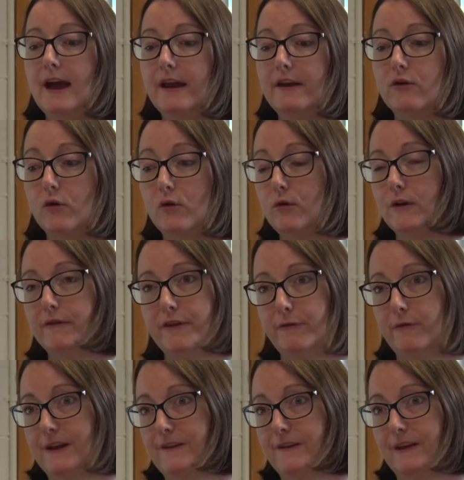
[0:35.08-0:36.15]
and all of the
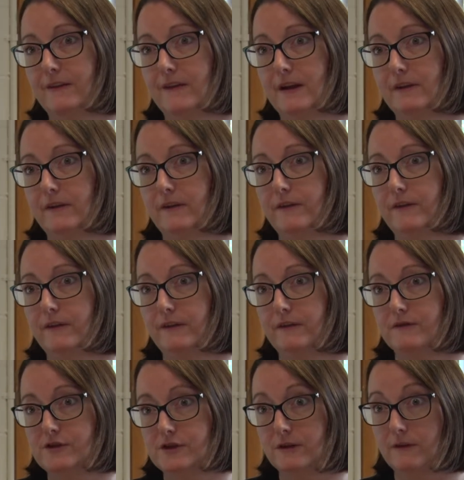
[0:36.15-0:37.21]
forensic science
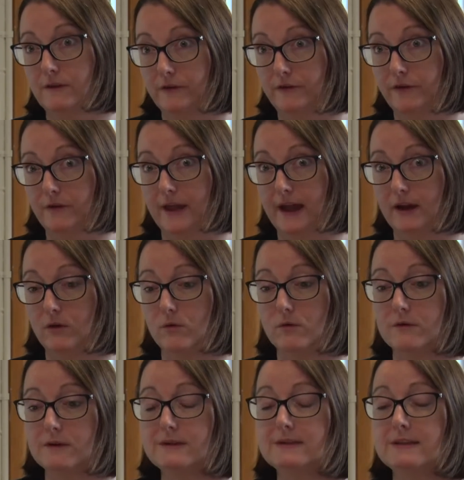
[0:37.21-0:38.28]
students do that
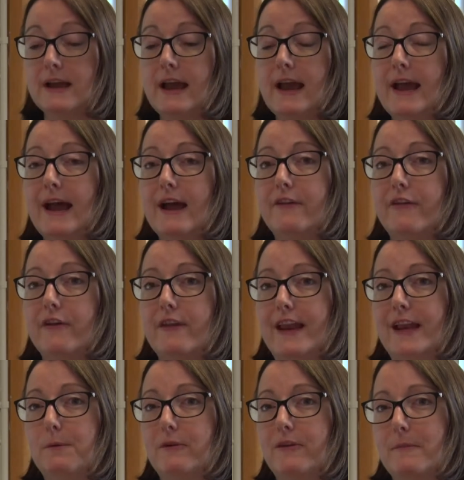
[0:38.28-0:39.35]
course. And so
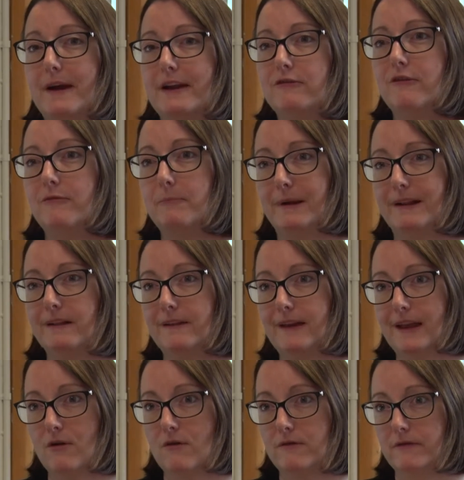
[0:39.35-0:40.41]
then it was a matter of
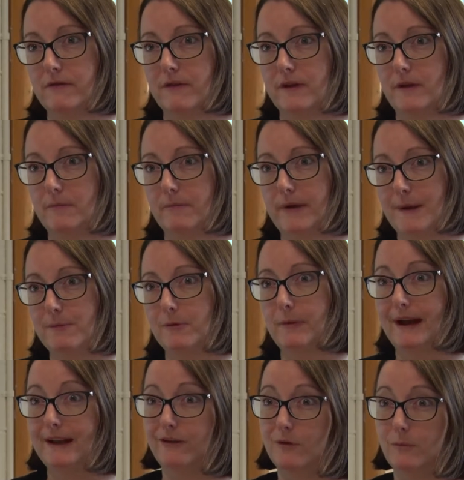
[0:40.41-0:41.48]
building on the
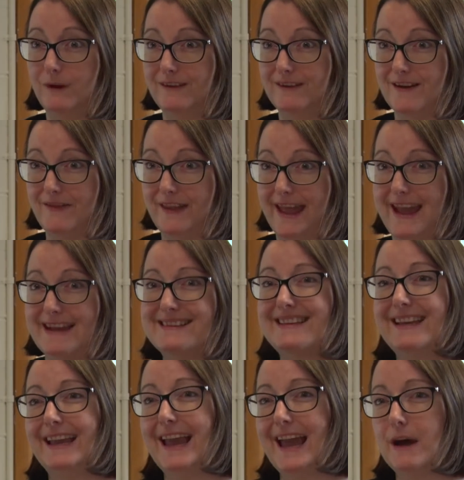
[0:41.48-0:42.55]
PebblePad that we've done there,
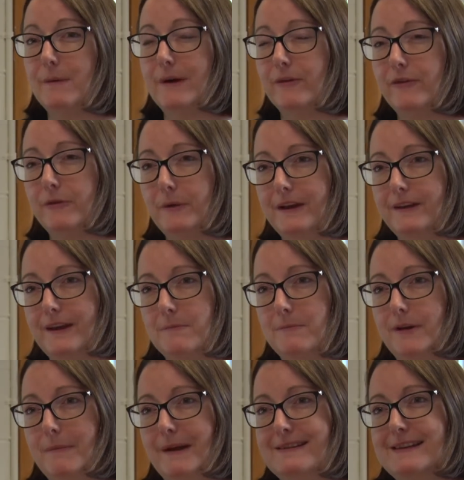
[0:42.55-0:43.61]
seeing how else we could
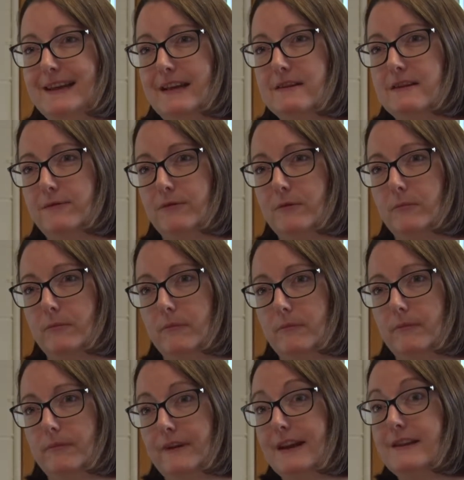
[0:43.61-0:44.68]
implement it
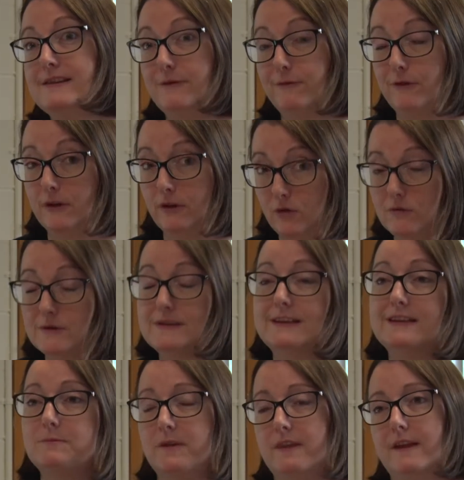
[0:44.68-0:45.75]
in different
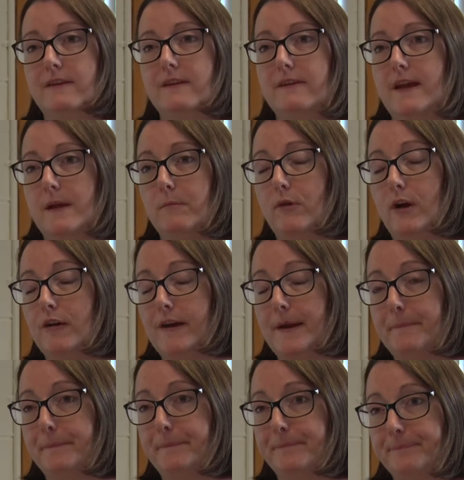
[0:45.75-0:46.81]
courses within the same
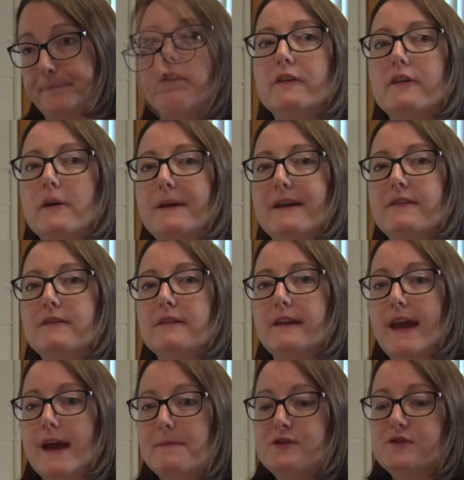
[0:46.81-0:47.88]
program. So in
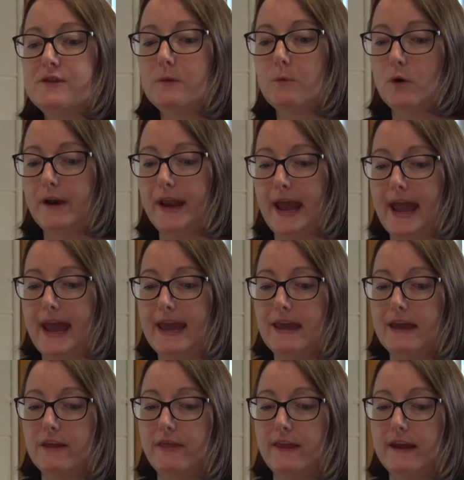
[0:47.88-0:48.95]
Chemistry
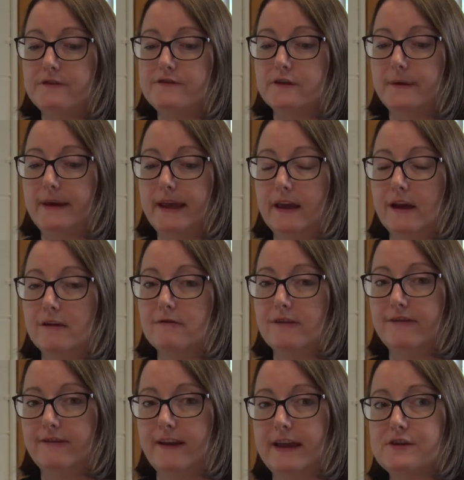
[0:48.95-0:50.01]
1A, they're doing a
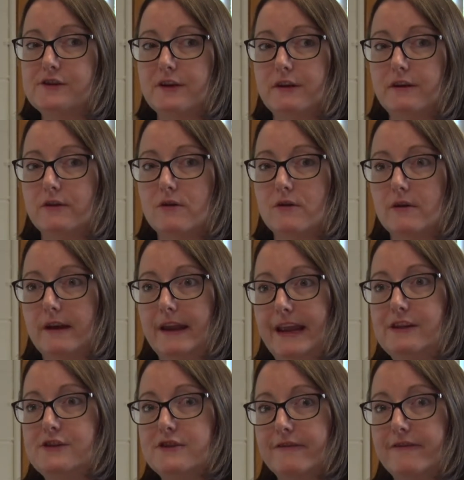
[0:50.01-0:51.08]
reflection on
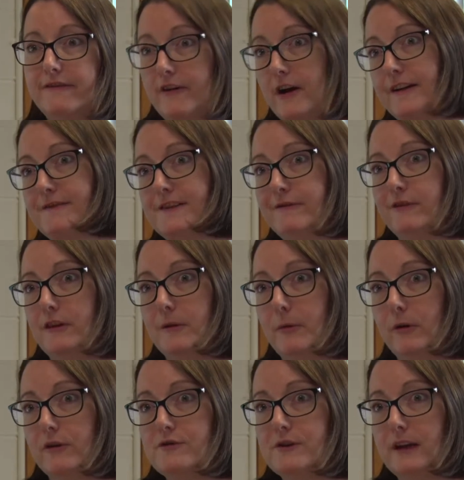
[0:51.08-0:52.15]
each of 5 different
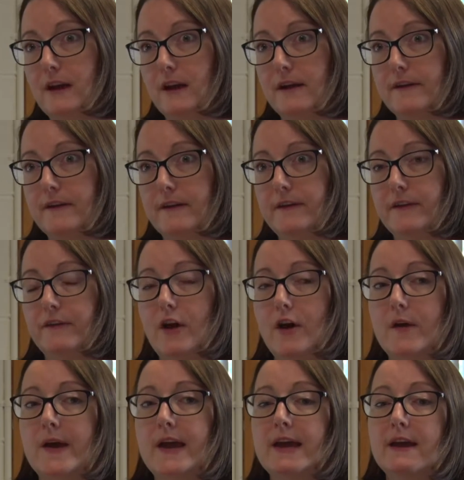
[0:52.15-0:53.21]
laboratory classes.
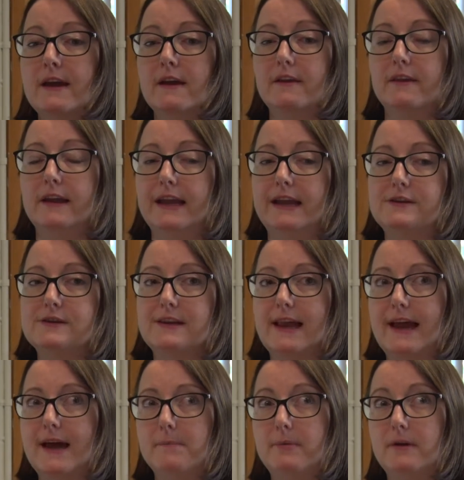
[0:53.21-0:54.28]
So each
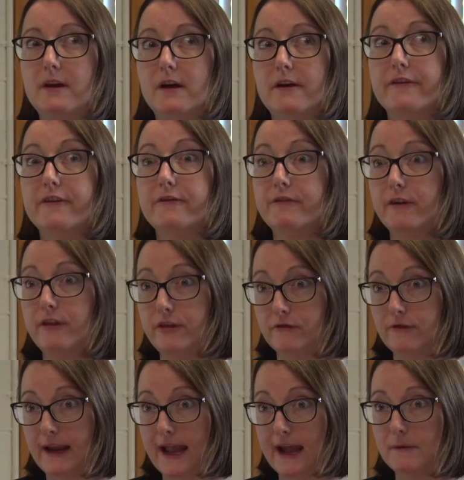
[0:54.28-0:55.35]
lab lasts for
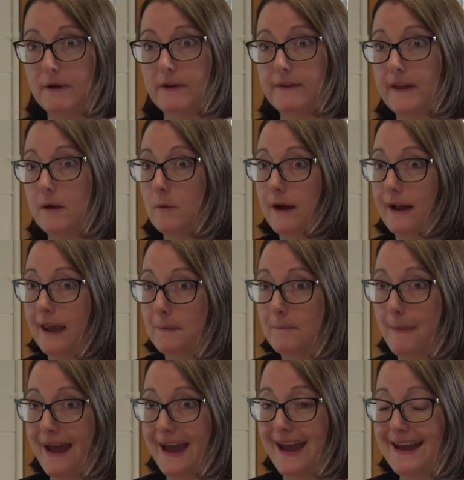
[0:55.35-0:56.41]
3 hours, they work
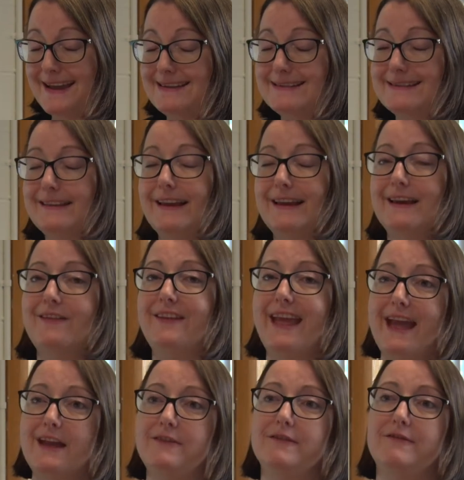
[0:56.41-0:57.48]
in pairs, and then at
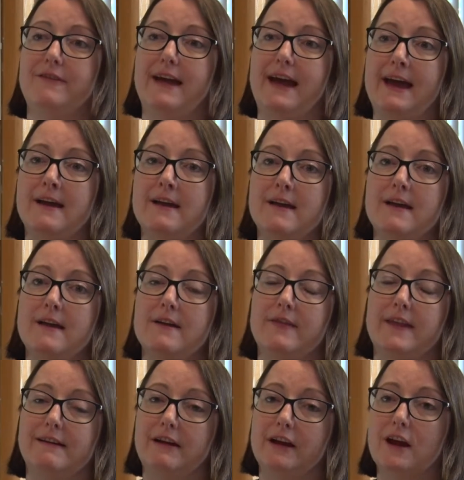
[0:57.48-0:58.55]
the end of that,
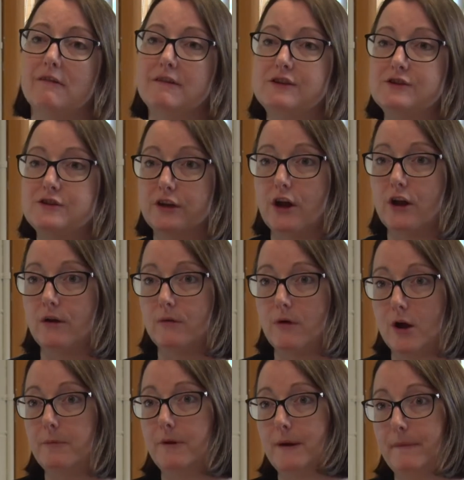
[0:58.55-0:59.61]
they're encouraged to go
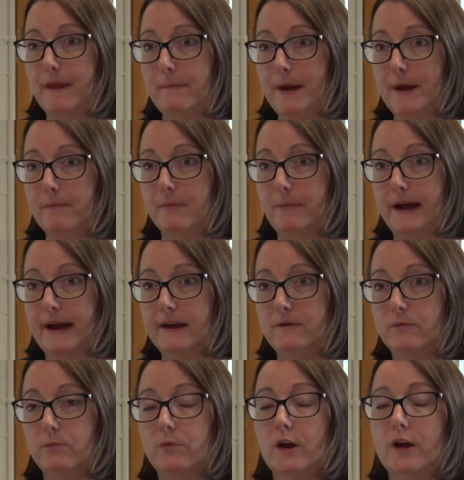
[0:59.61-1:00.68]
open up their
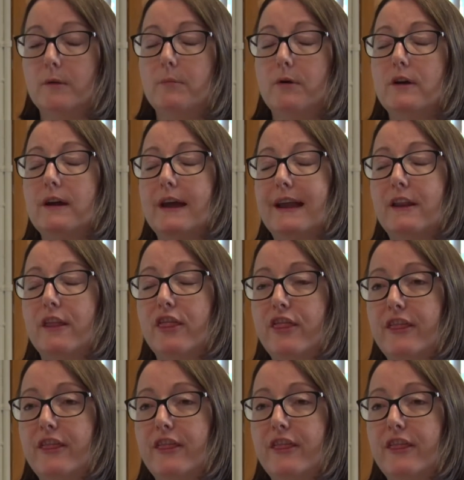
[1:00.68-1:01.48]
PebblePad workbook and